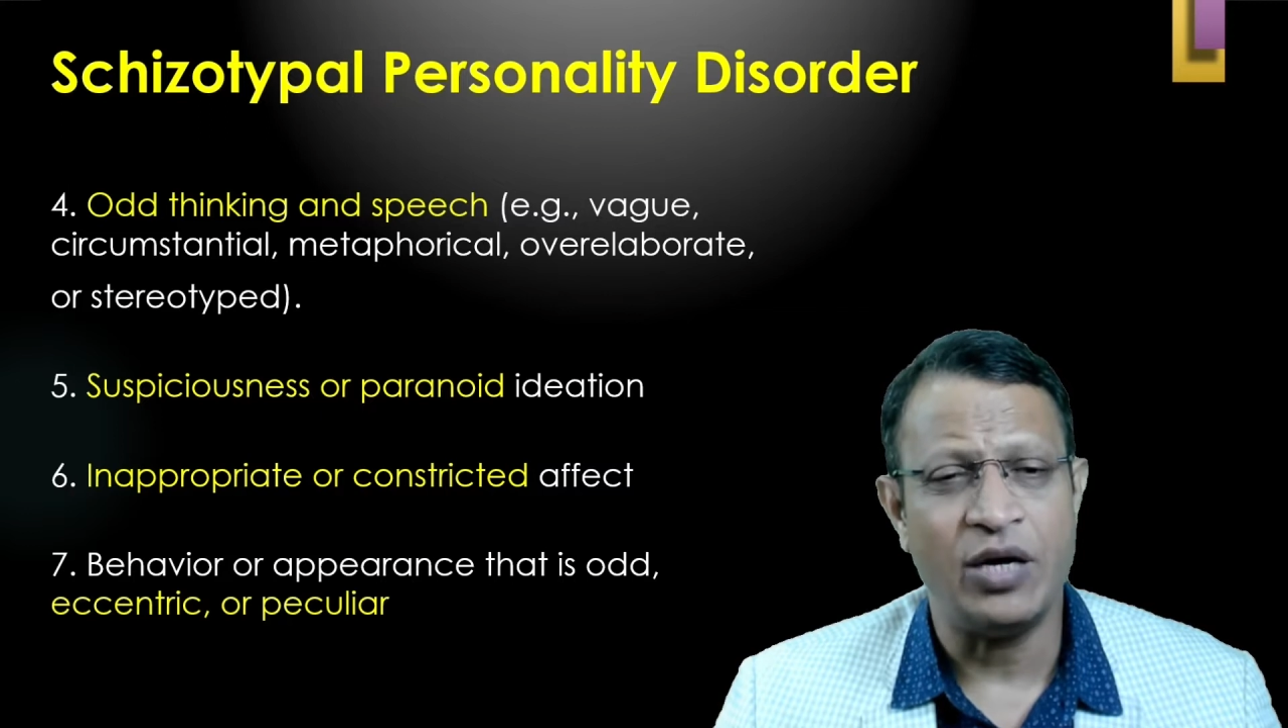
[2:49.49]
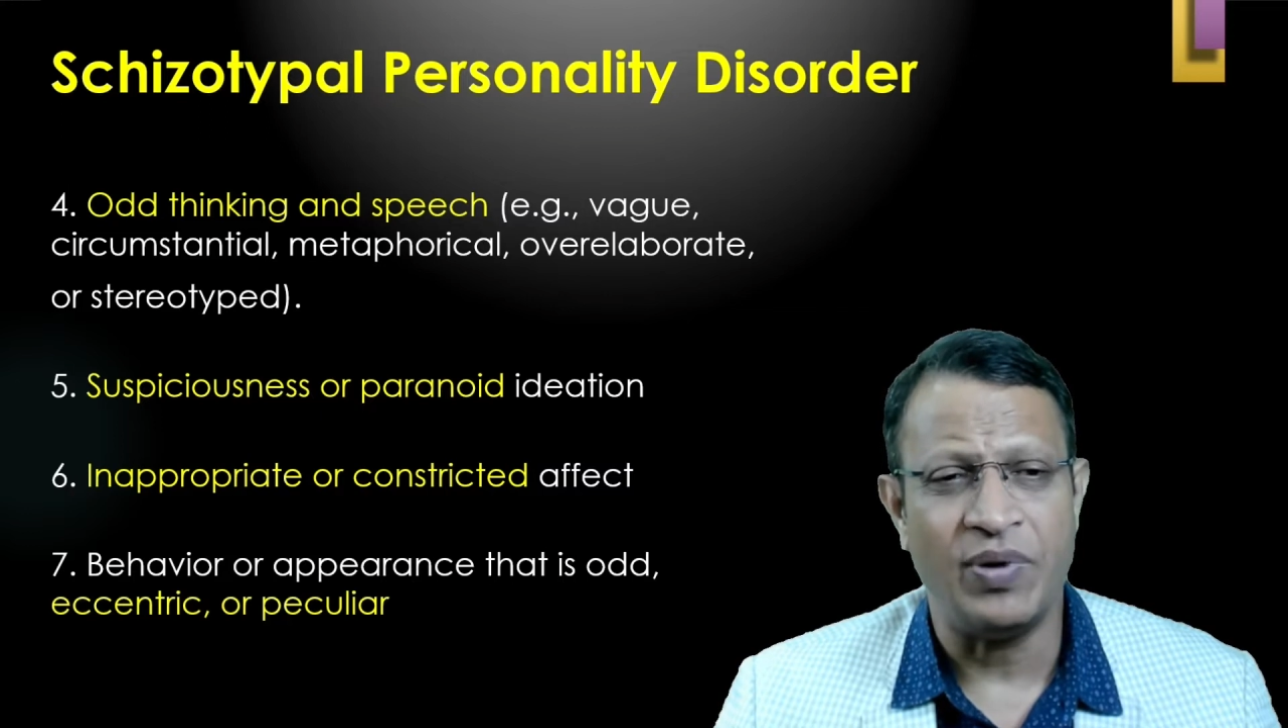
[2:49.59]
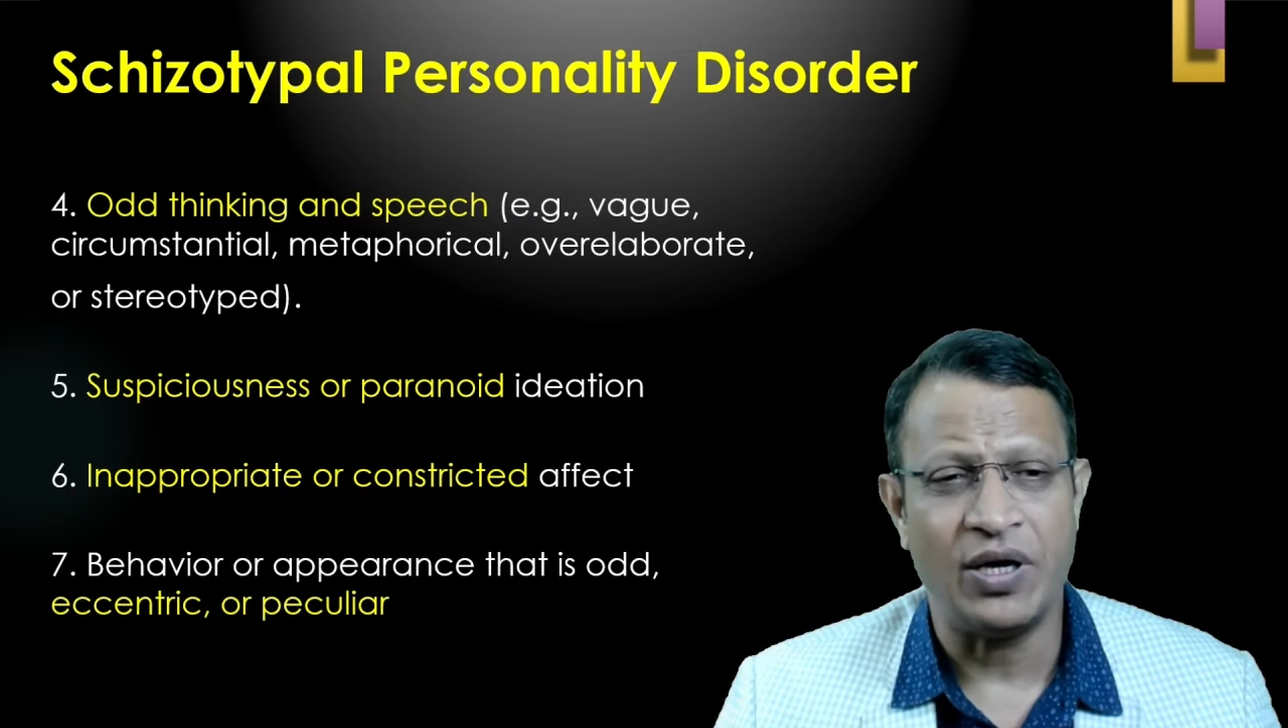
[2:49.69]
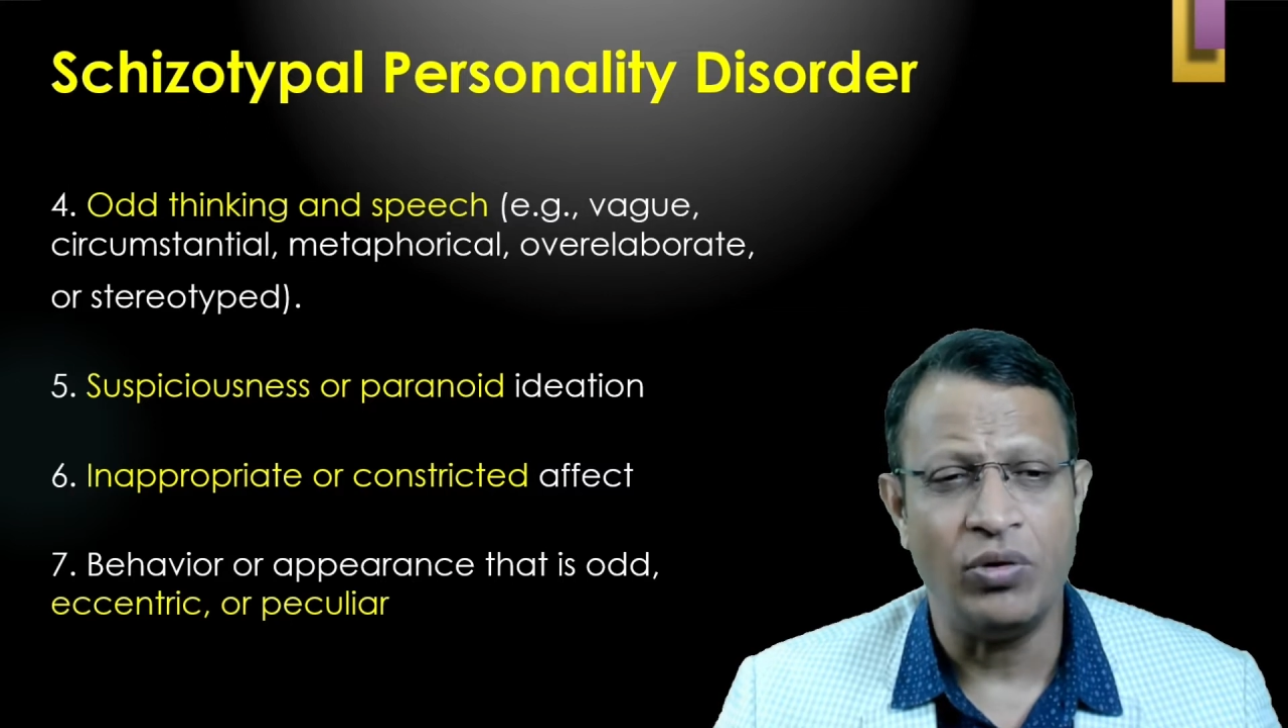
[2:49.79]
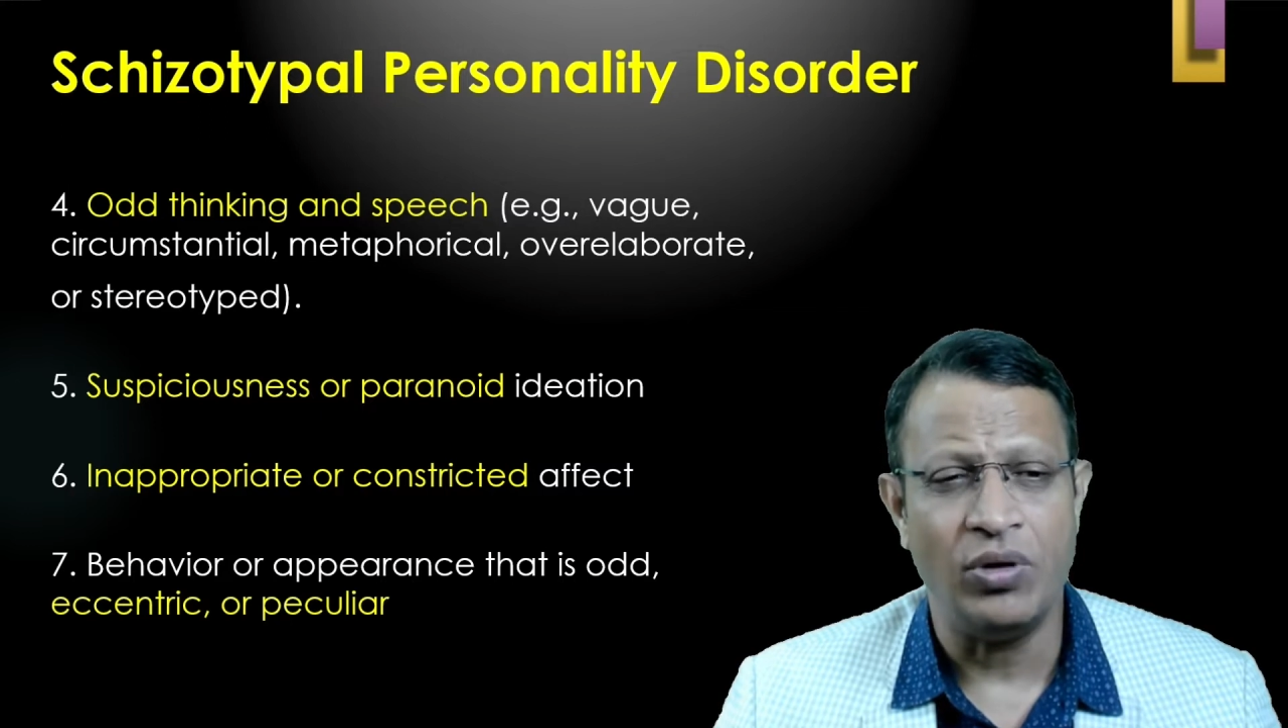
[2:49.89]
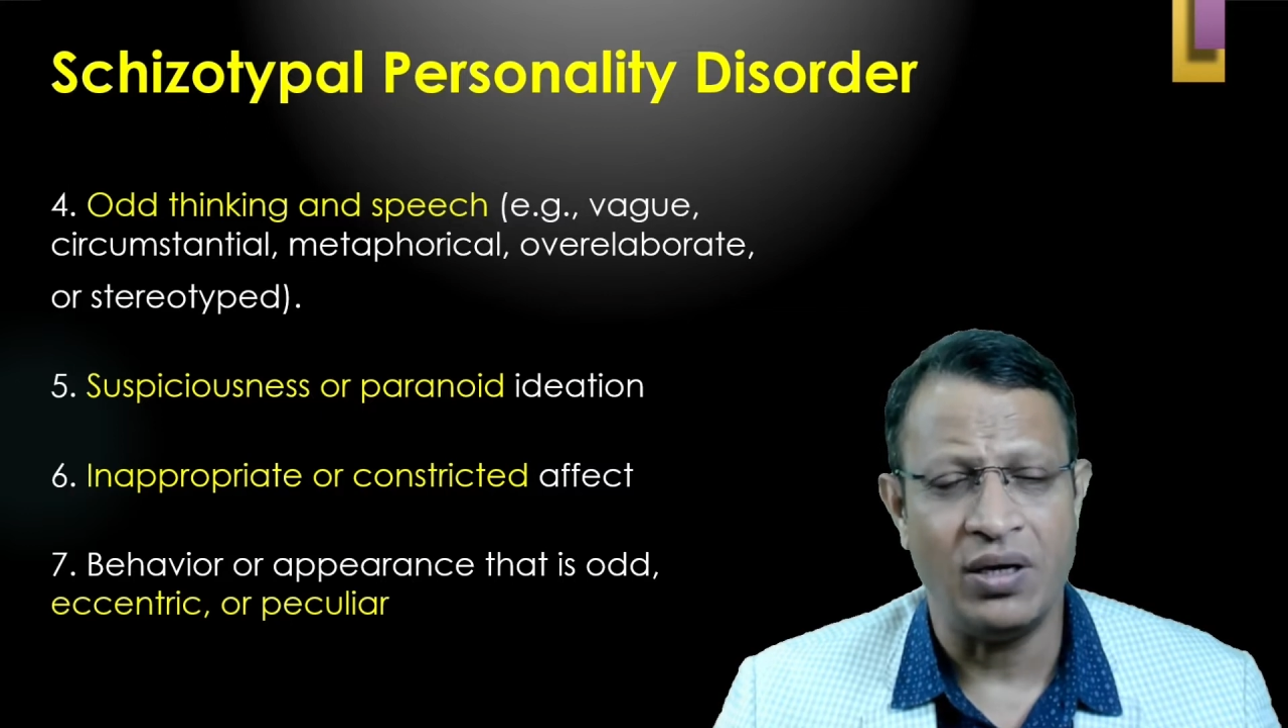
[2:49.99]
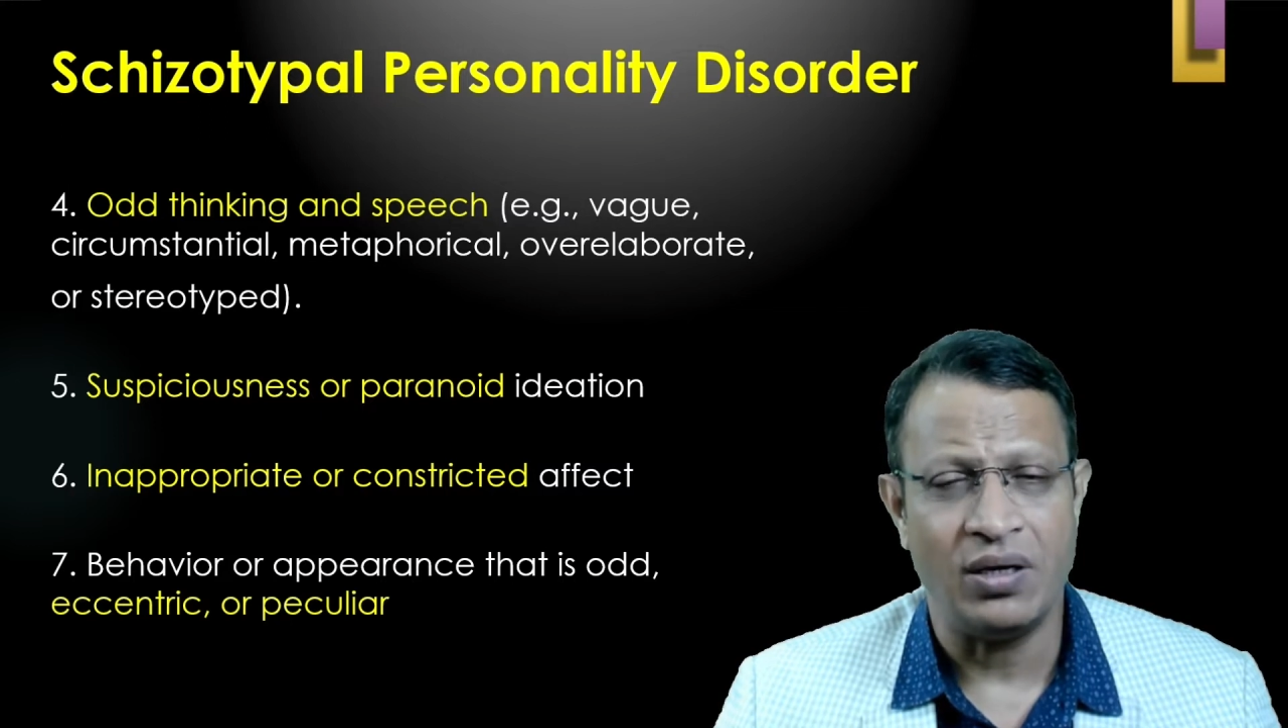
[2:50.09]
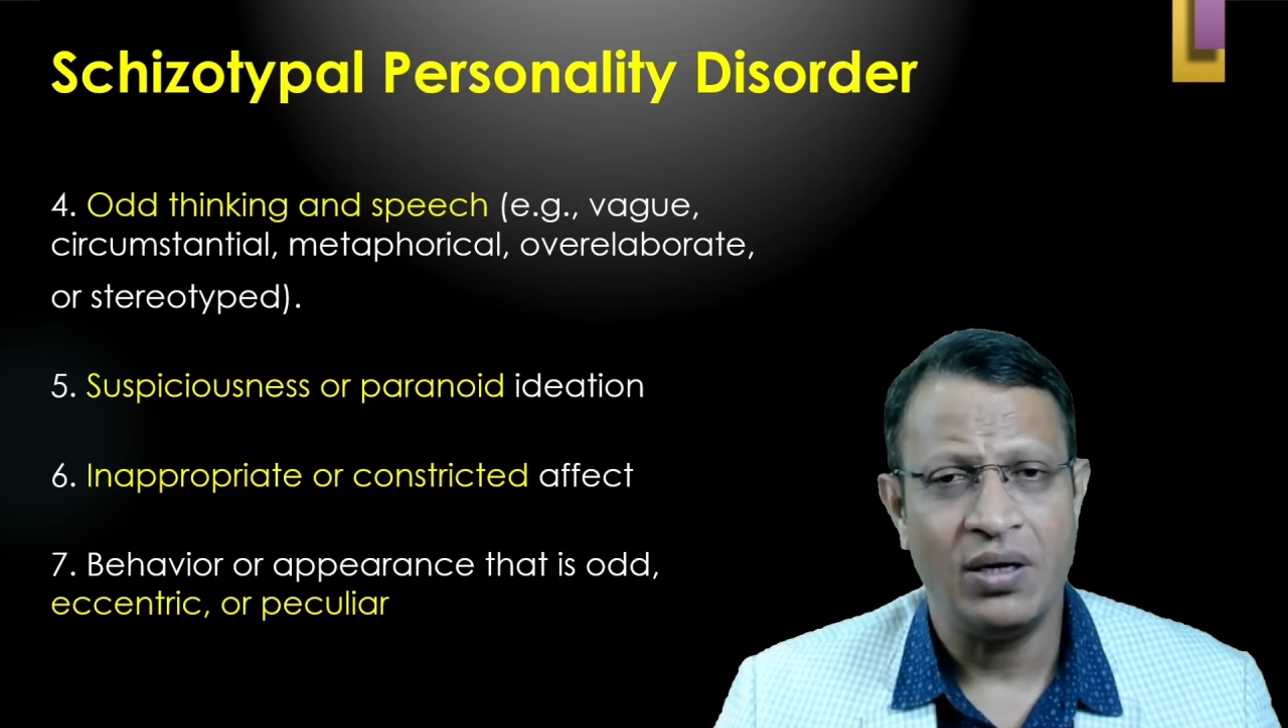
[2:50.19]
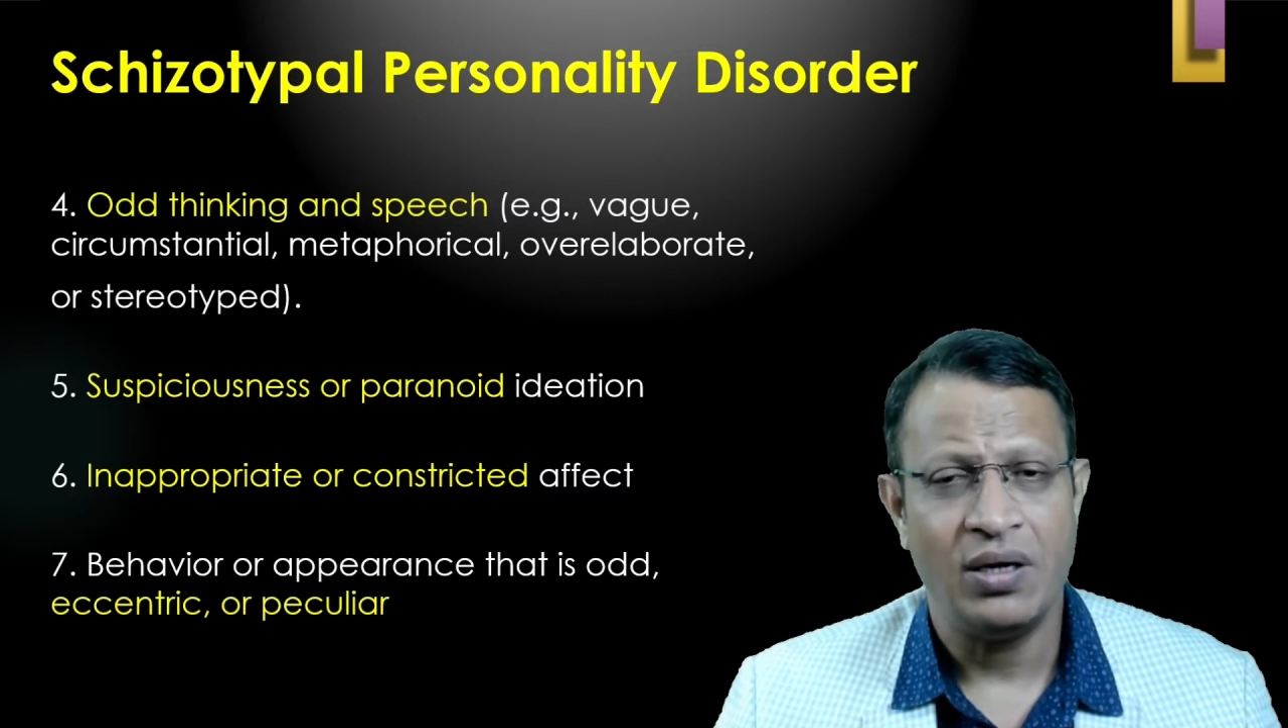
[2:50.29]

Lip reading: peculiar